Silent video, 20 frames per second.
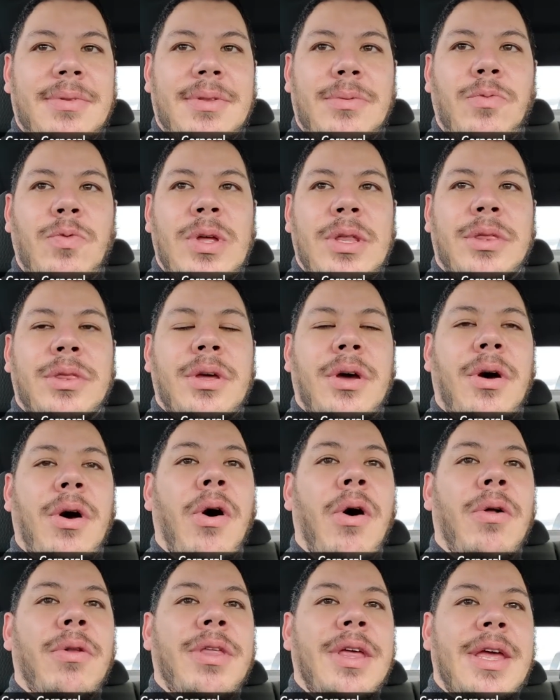with uh,
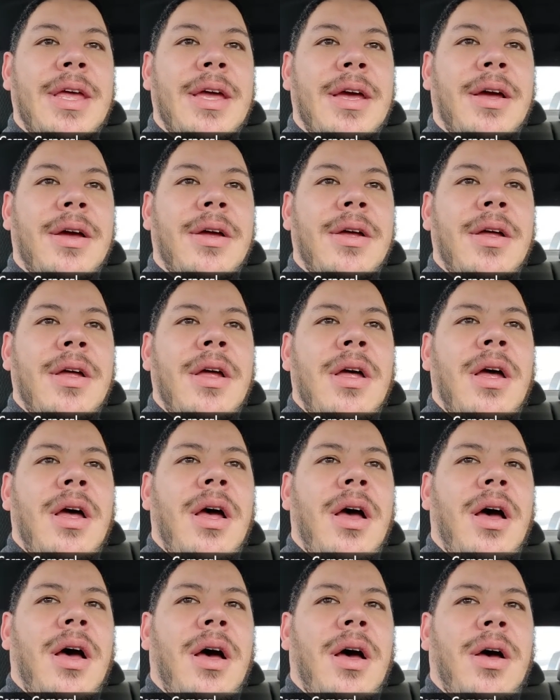all the uh,
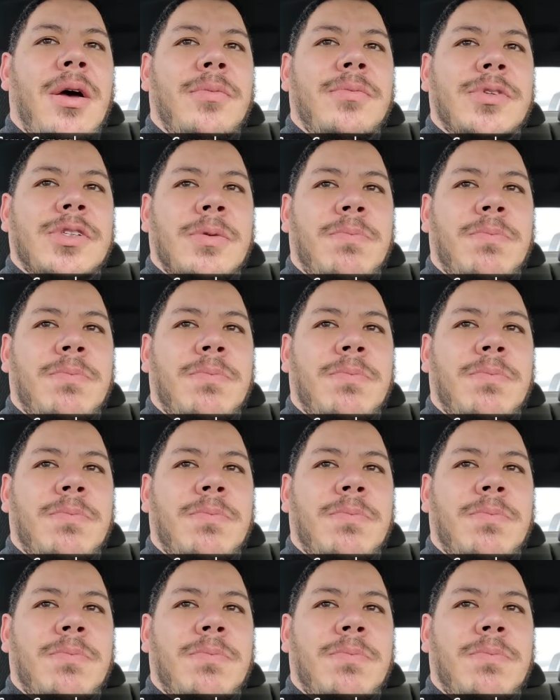um,